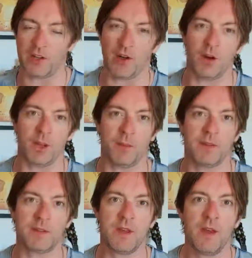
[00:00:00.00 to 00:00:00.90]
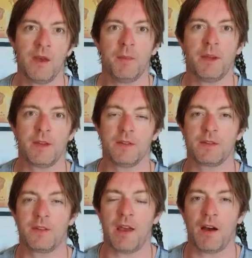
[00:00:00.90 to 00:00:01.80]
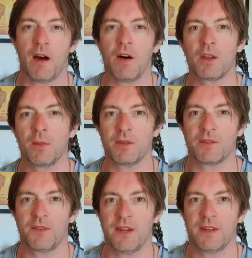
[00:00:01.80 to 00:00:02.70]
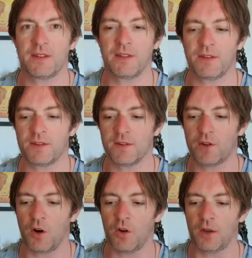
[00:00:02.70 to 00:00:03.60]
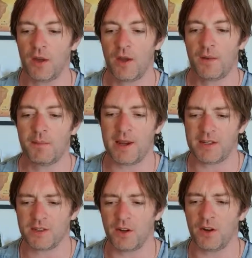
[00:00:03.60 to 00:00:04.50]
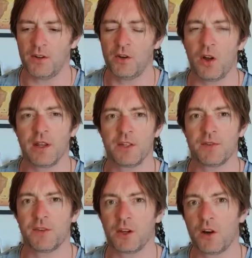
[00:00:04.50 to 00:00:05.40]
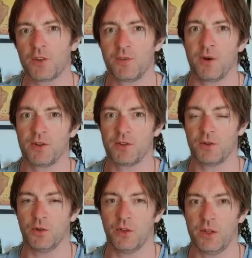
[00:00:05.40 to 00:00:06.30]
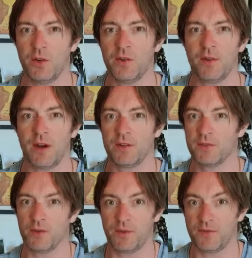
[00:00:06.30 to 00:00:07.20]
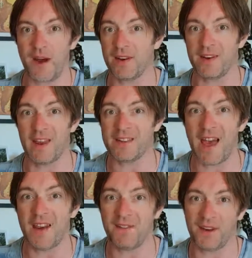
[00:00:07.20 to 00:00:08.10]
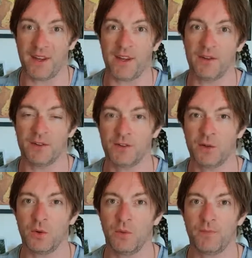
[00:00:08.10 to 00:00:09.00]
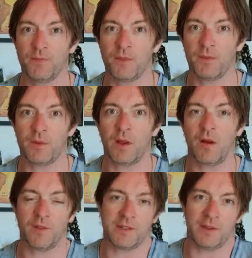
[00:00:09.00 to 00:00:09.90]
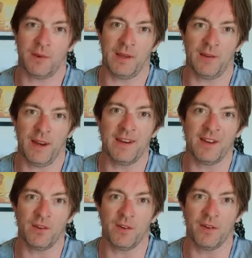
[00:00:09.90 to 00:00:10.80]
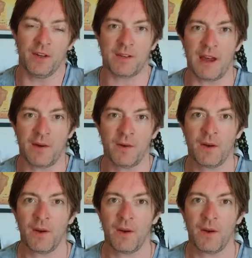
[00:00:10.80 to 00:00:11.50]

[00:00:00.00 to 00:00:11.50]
arguments because they're arguments for the existence of God based on a knowledge of the cosmos or the universe or the fact that there's anything here at all. Obviously, we're in the universe now,